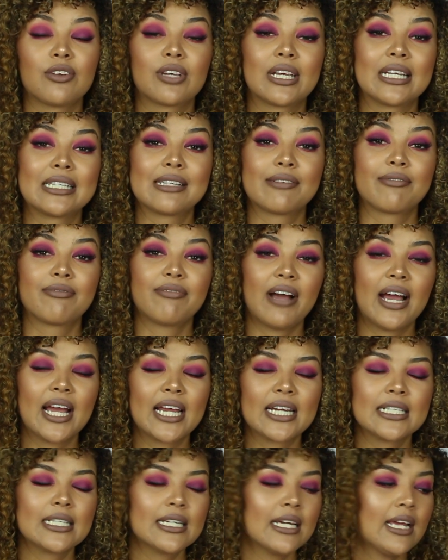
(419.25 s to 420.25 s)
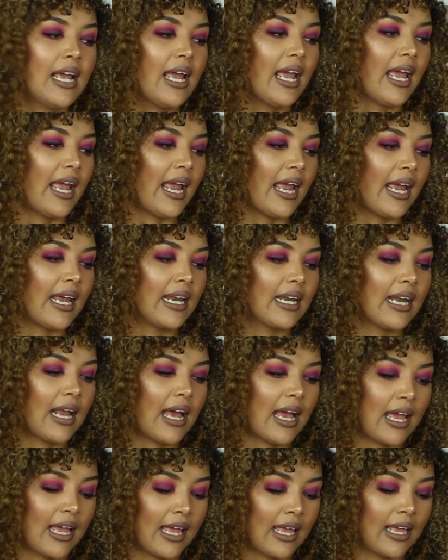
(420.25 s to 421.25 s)
looking defined, and
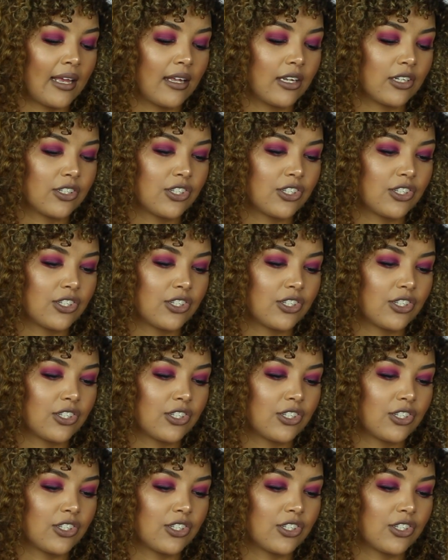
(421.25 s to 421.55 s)
I